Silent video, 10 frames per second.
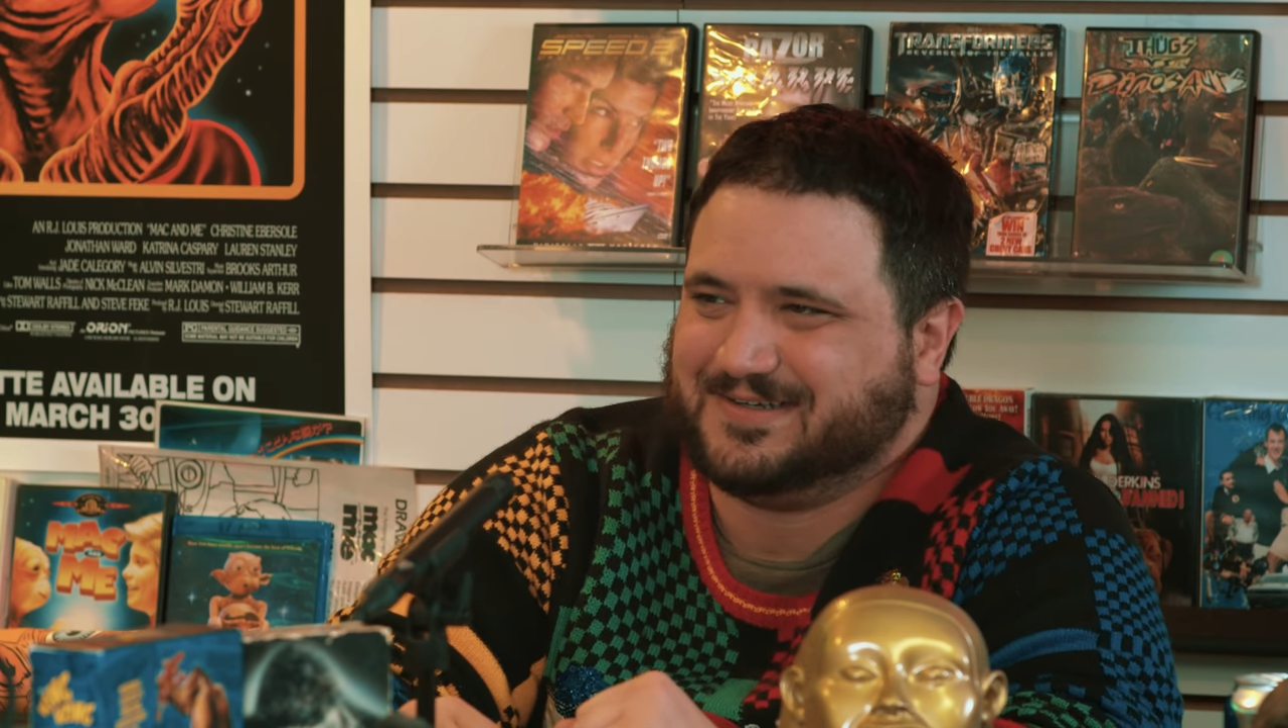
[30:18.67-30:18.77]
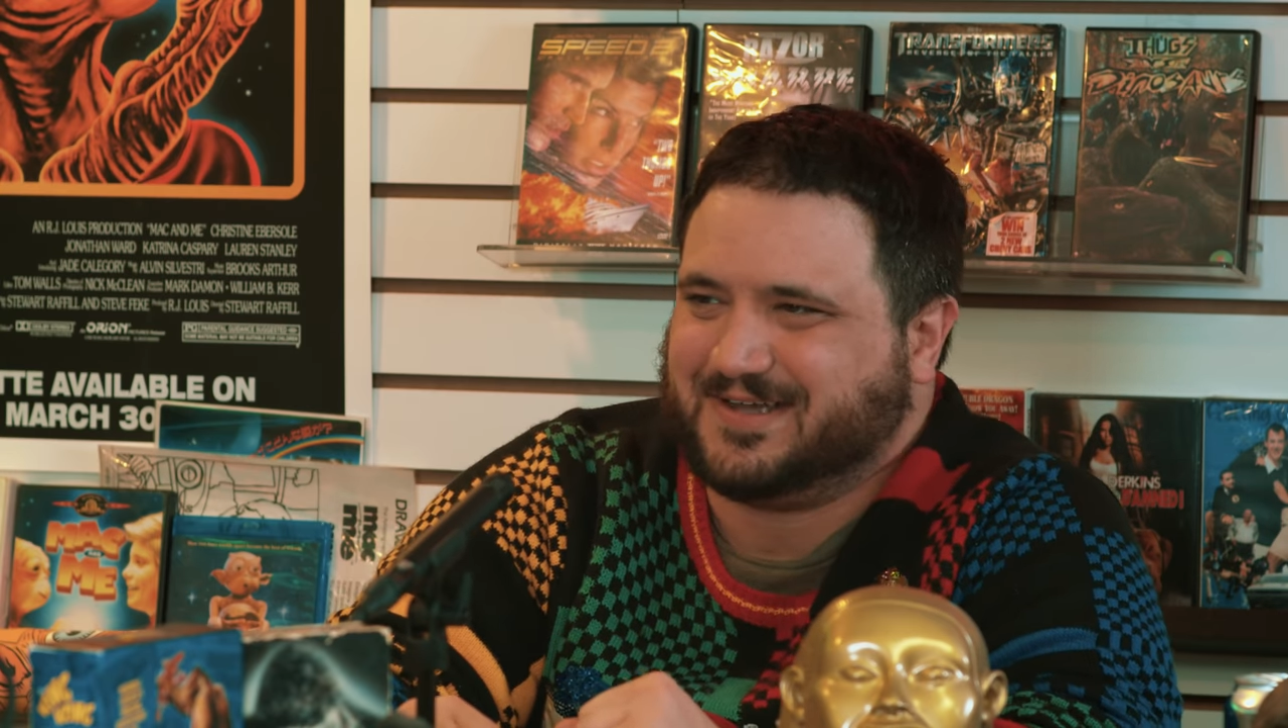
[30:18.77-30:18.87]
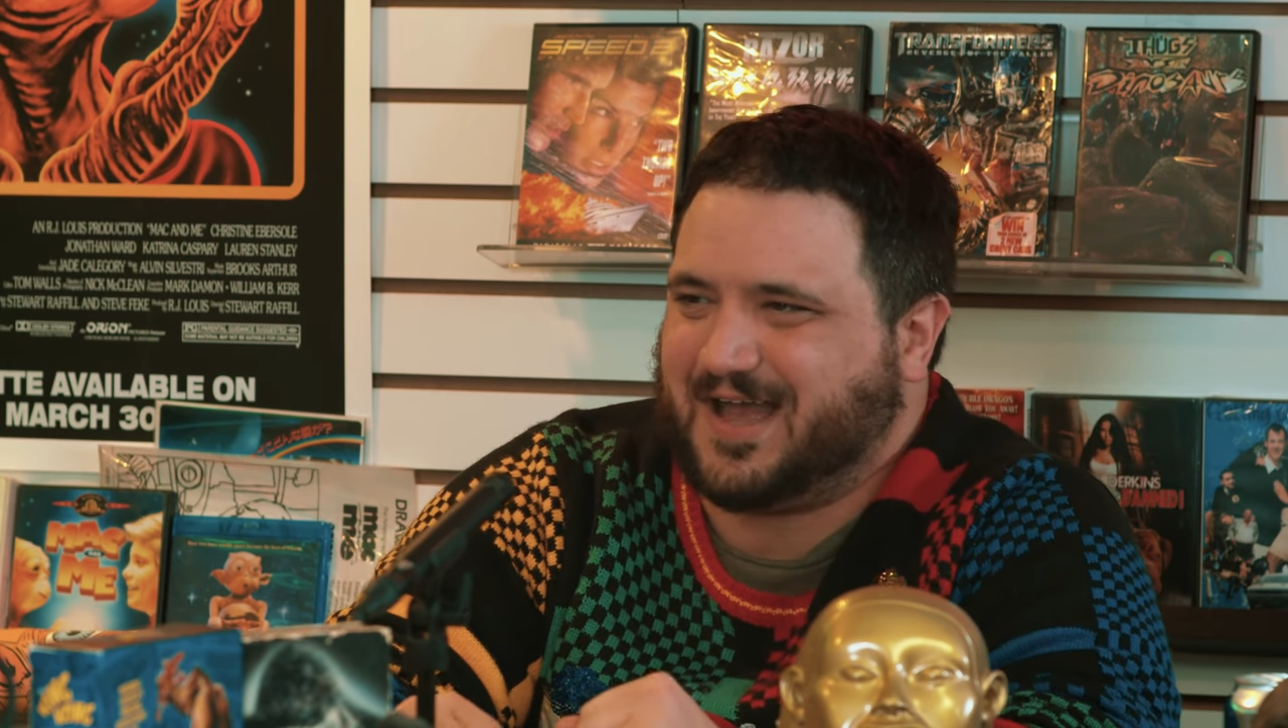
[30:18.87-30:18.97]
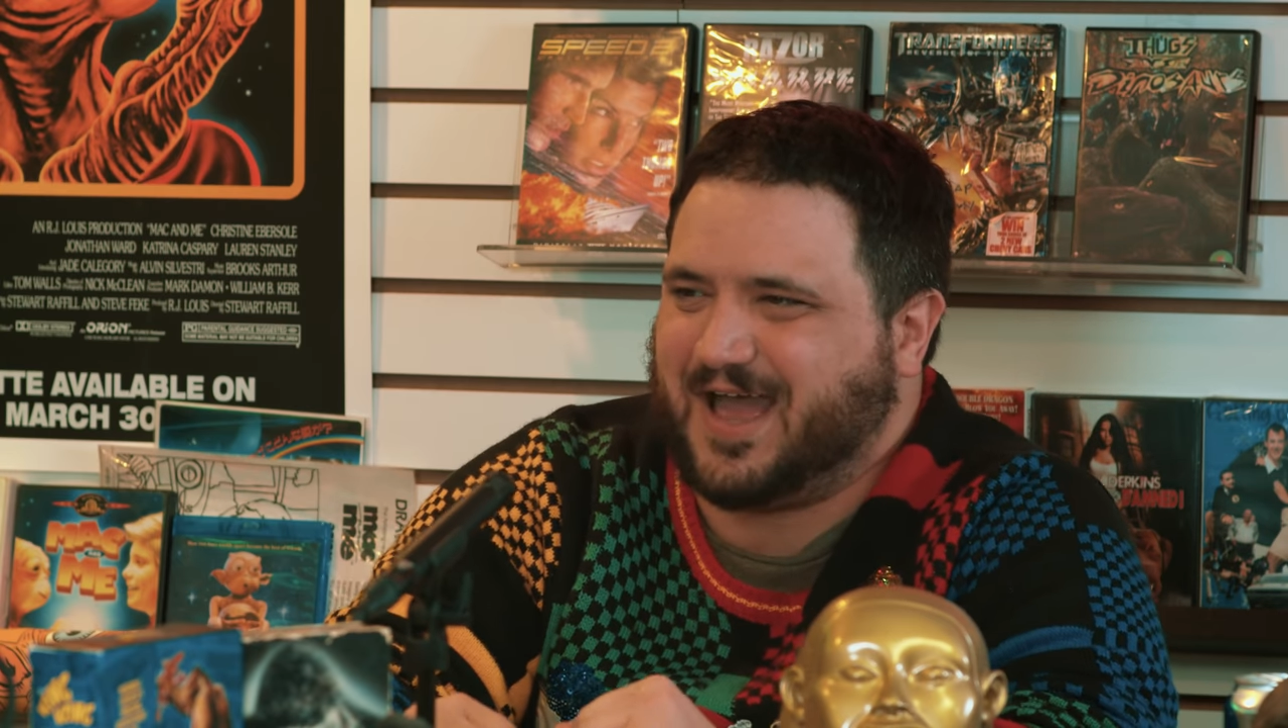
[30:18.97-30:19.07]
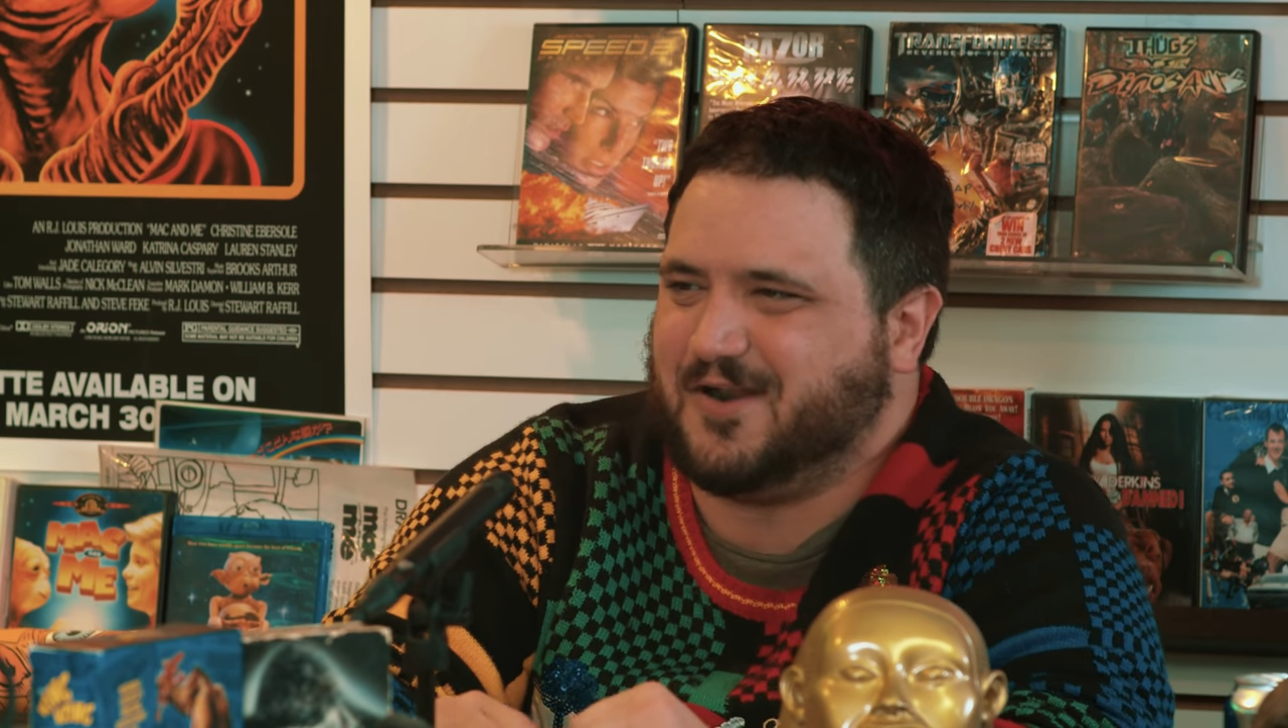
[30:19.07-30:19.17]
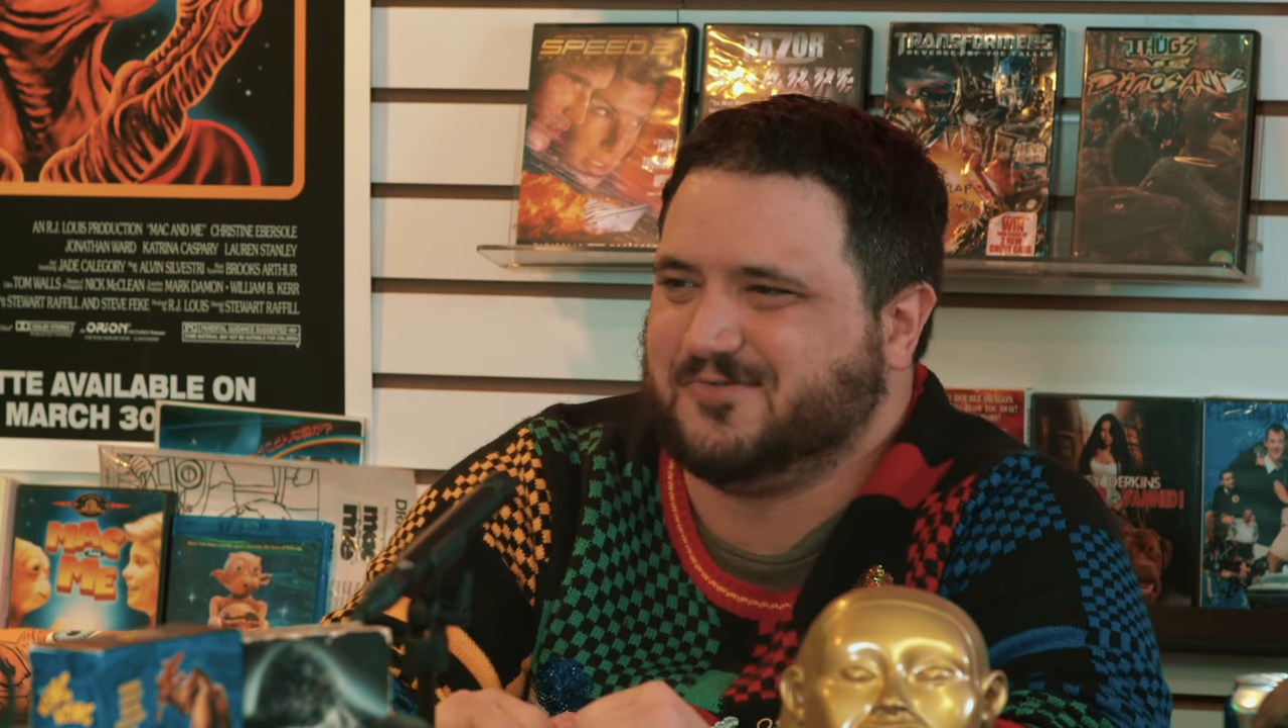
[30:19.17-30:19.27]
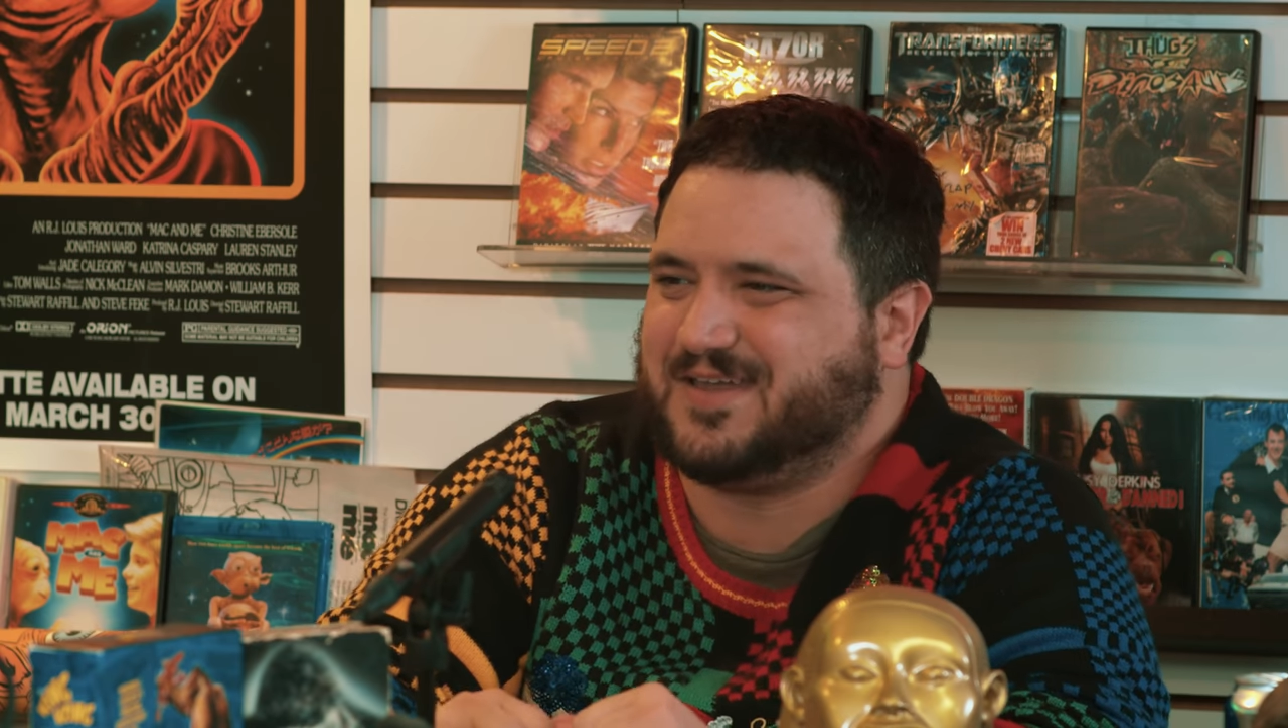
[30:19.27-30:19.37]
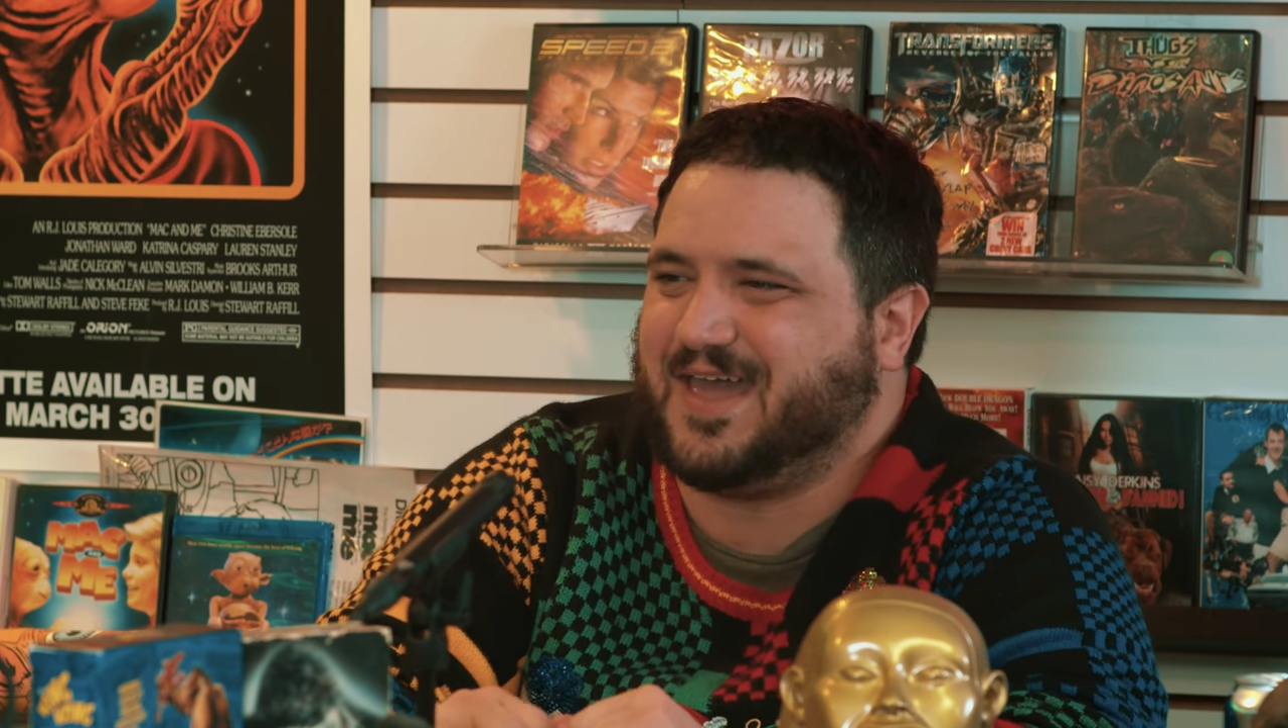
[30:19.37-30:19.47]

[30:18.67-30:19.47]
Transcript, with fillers: Yeah. I don't